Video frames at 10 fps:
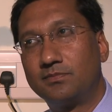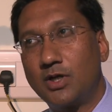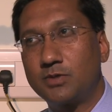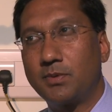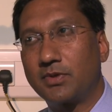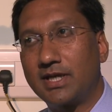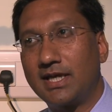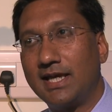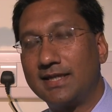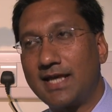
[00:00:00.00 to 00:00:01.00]
Most people
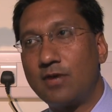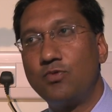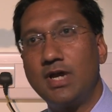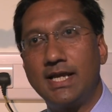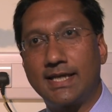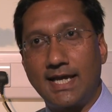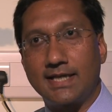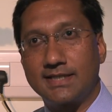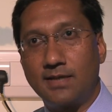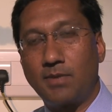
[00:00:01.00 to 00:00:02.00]
think it then really
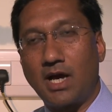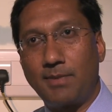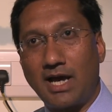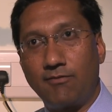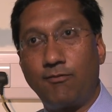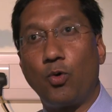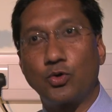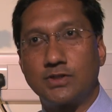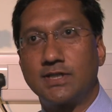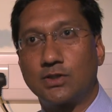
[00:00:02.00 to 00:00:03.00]
kicks in by about
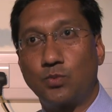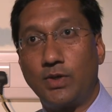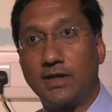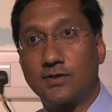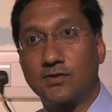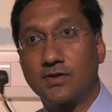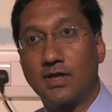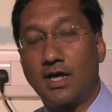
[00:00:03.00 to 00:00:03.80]
4 to 6 weeks,